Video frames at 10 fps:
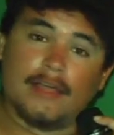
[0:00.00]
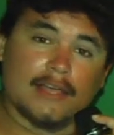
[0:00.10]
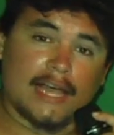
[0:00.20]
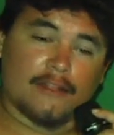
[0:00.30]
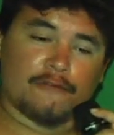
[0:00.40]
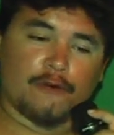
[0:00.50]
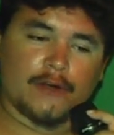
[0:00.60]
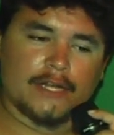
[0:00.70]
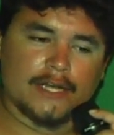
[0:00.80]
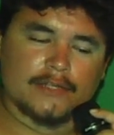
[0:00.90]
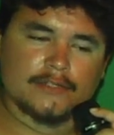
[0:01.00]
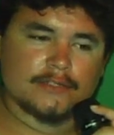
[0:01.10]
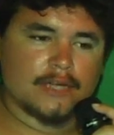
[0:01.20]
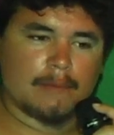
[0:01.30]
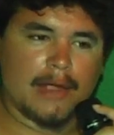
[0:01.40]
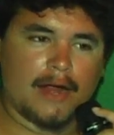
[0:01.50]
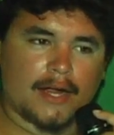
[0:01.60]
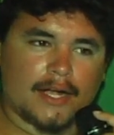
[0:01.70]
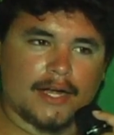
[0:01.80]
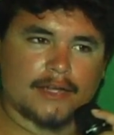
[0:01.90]
California,
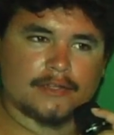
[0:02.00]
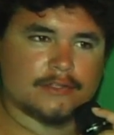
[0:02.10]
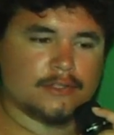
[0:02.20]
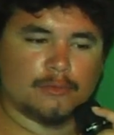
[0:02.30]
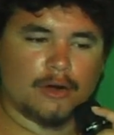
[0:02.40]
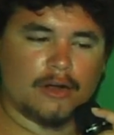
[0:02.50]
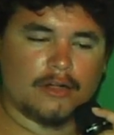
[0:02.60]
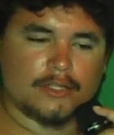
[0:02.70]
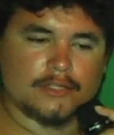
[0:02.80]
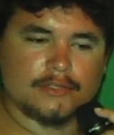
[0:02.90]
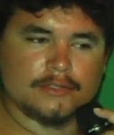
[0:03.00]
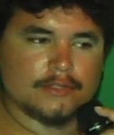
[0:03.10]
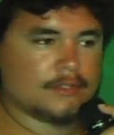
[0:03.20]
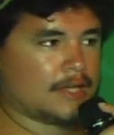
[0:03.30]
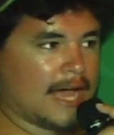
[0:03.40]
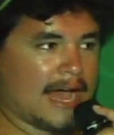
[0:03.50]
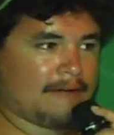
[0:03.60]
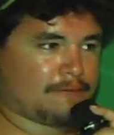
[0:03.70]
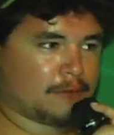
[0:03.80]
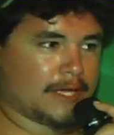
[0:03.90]
America, the world,
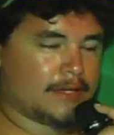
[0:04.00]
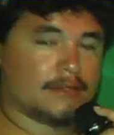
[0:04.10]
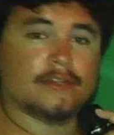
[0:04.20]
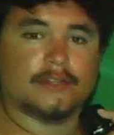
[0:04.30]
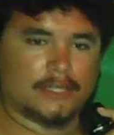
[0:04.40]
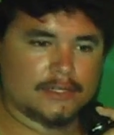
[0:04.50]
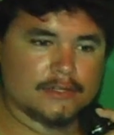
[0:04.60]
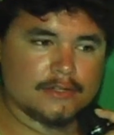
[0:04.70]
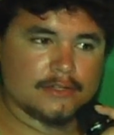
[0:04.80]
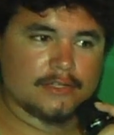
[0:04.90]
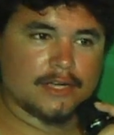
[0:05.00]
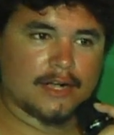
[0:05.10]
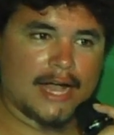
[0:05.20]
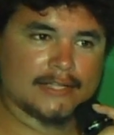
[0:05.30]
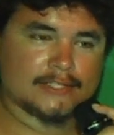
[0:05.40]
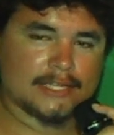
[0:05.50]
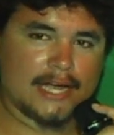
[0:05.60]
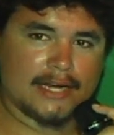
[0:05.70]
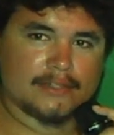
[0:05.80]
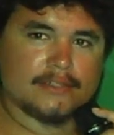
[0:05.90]
Halfwit, Young
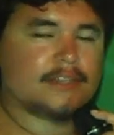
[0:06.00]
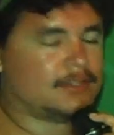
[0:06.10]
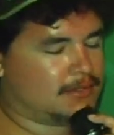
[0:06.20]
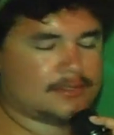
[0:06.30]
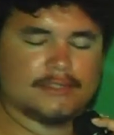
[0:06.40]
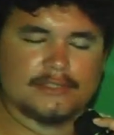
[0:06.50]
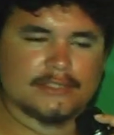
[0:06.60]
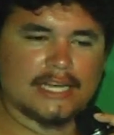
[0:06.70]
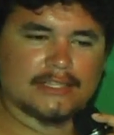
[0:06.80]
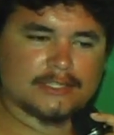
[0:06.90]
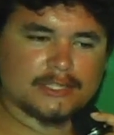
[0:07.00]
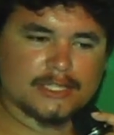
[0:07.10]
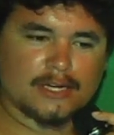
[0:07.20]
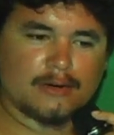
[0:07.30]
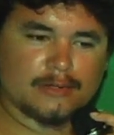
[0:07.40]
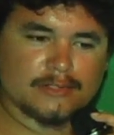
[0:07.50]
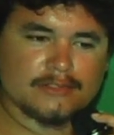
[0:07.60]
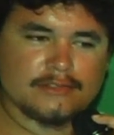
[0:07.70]
Einstein, let's get this shit going.